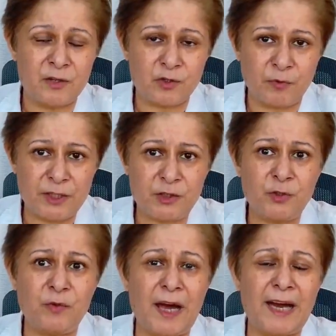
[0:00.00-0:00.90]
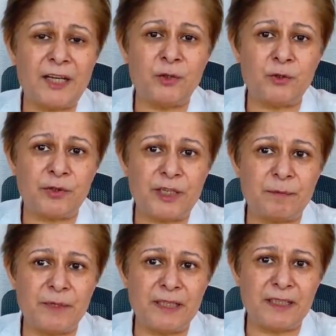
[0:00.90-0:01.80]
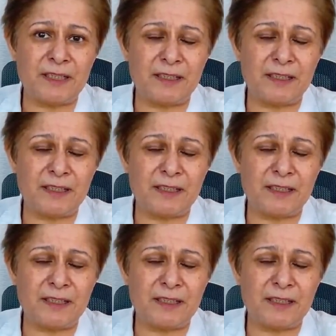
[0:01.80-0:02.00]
So once you've had your treatment,